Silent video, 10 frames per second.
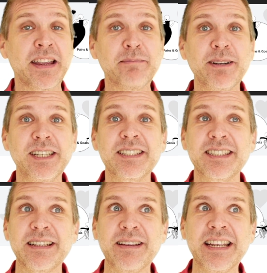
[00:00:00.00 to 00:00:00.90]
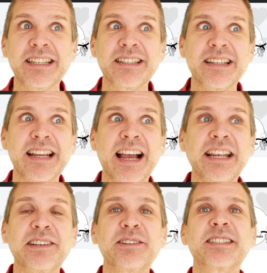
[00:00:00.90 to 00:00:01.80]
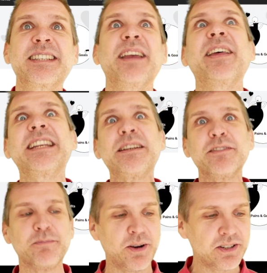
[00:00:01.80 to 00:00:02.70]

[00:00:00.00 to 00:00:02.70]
but I could say that even more